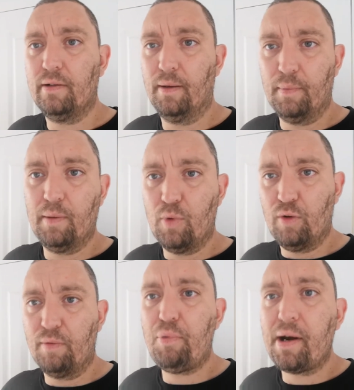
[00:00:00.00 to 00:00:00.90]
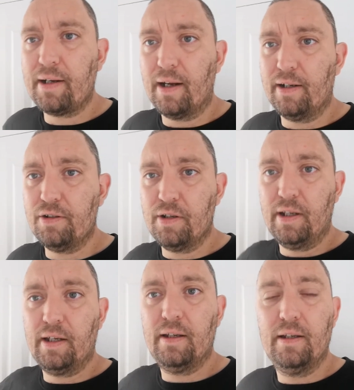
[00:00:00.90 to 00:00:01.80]
And I'm more of a breakdown
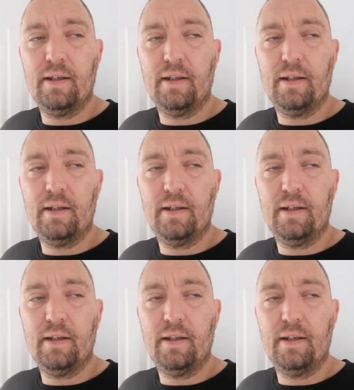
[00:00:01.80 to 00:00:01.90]
engineer.